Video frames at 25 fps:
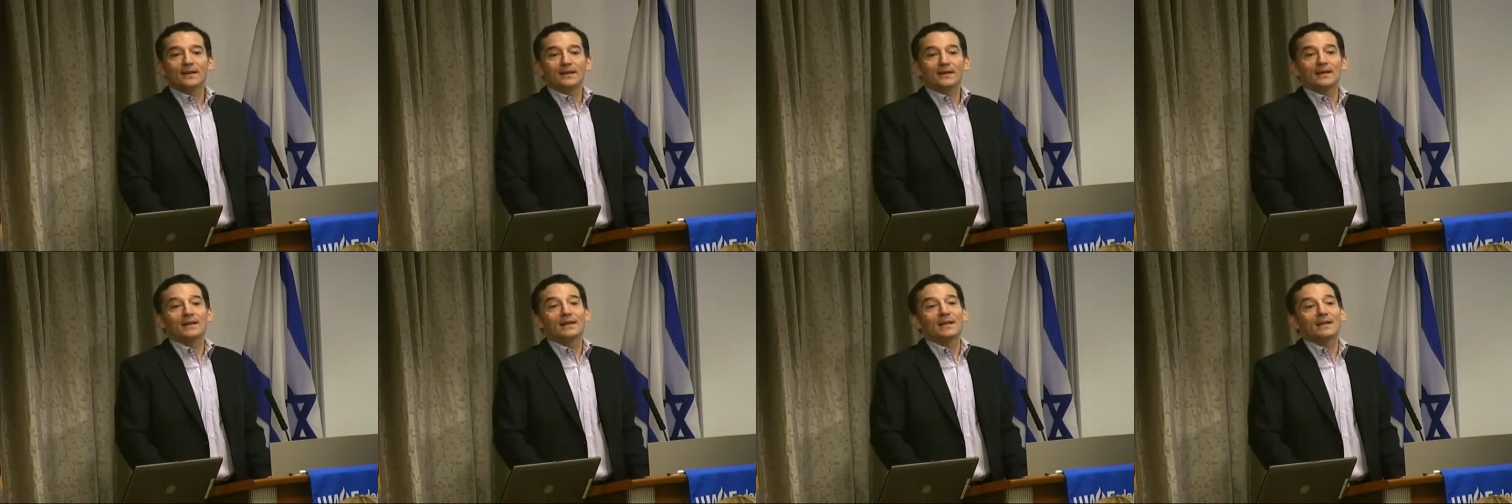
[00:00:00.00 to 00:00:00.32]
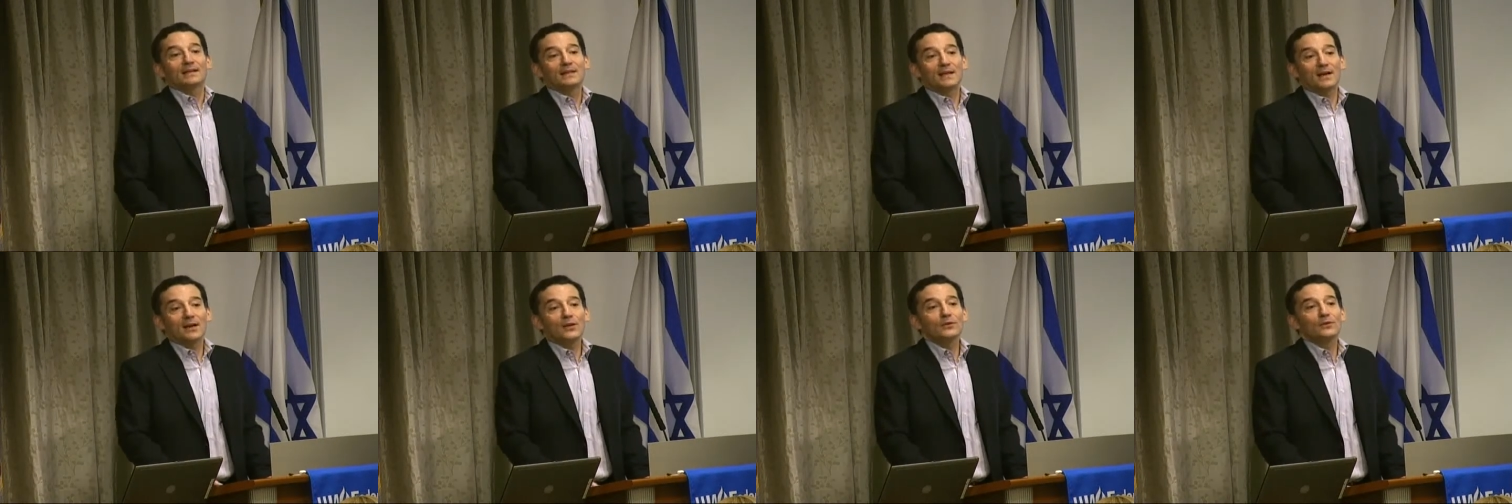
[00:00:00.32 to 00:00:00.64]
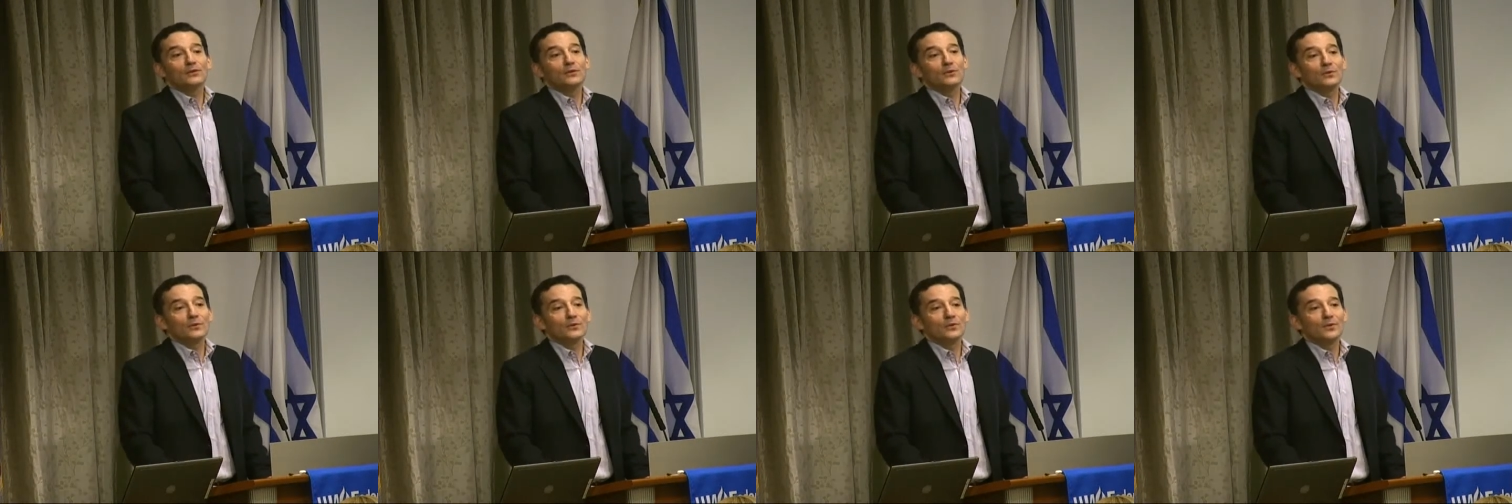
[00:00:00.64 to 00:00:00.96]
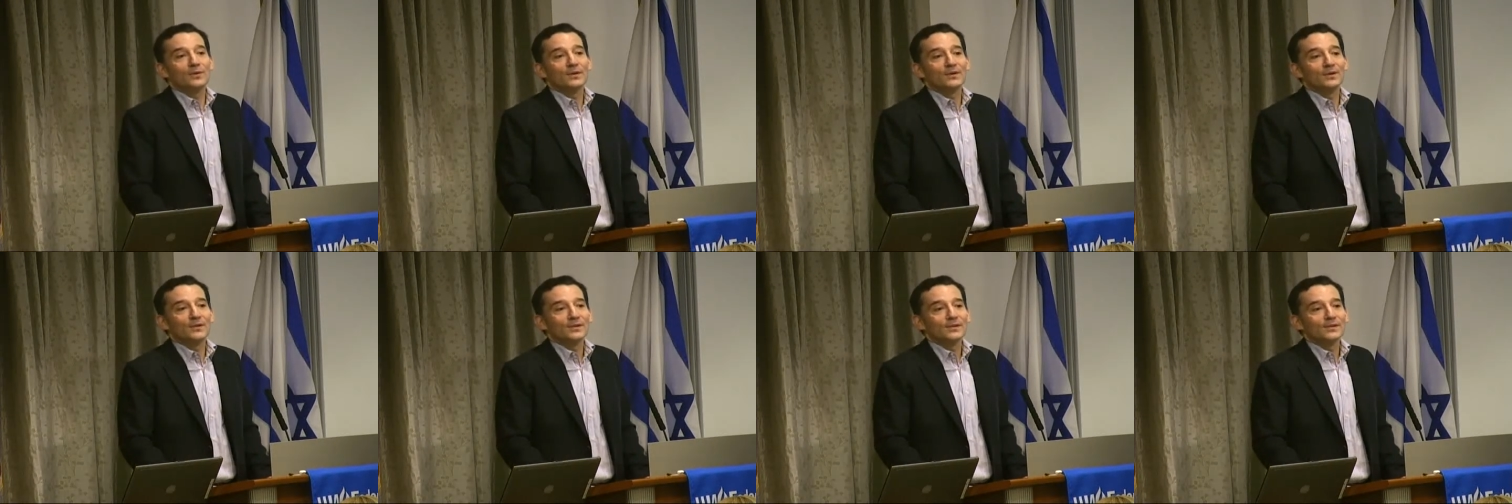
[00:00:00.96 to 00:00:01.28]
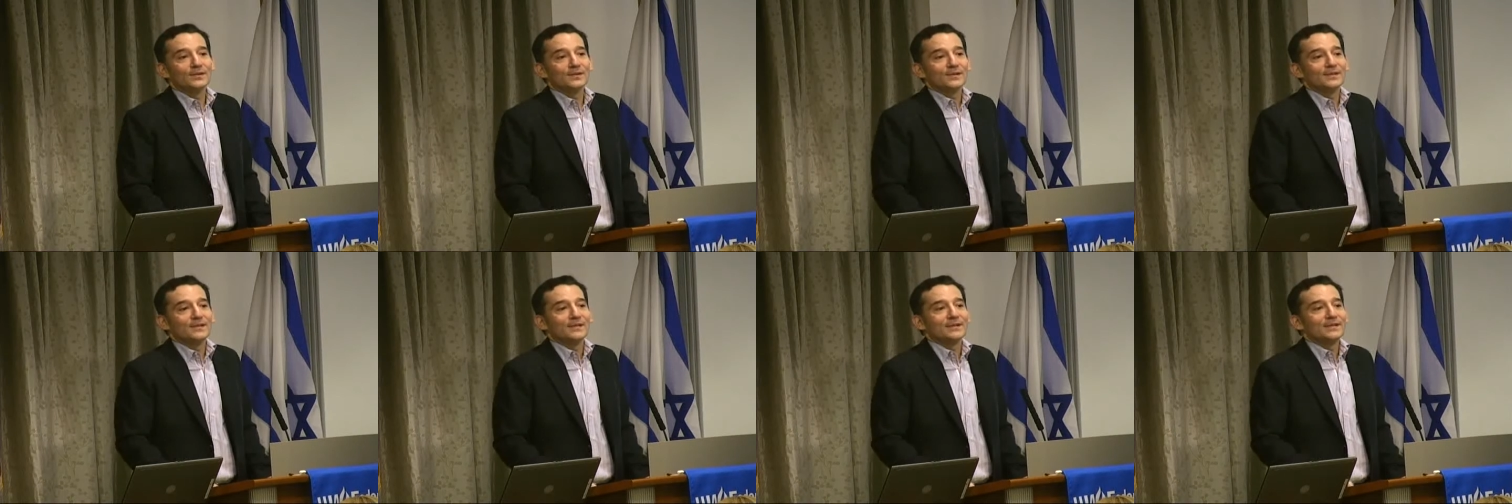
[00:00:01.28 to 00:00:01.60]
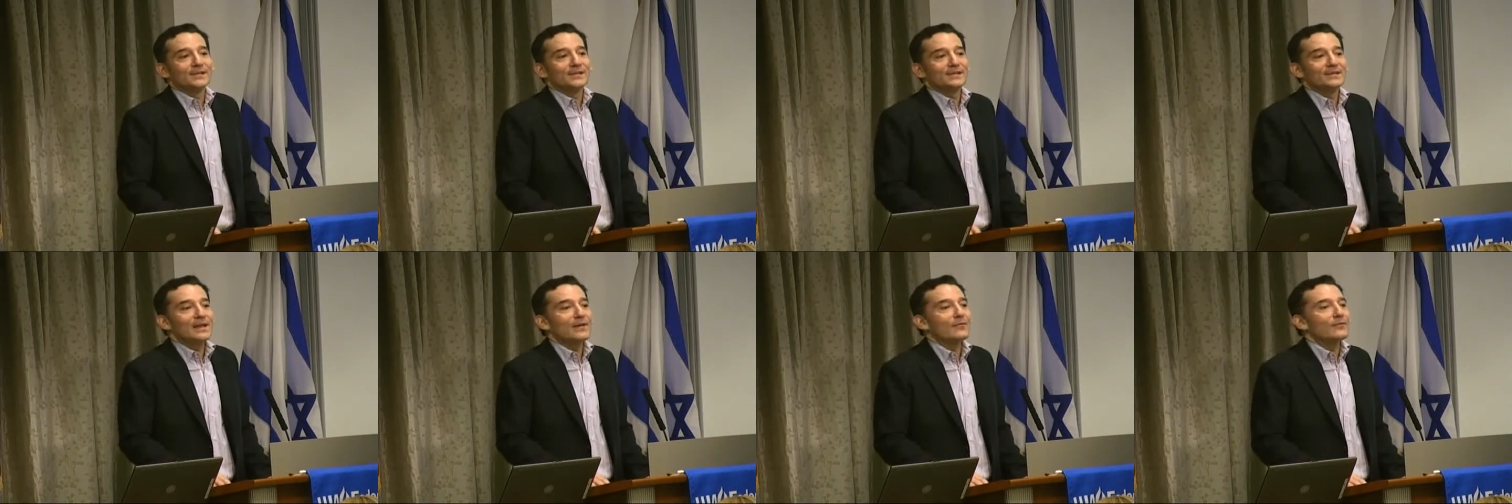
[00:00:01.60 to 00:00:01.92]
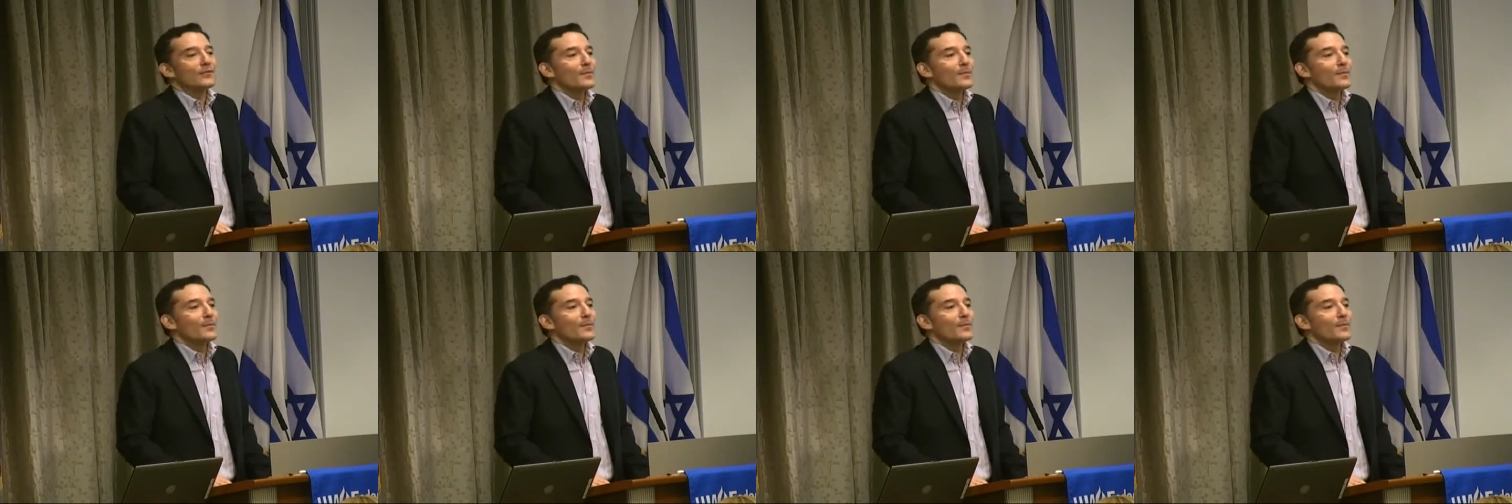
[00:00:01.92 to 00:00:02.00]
Can I tell you that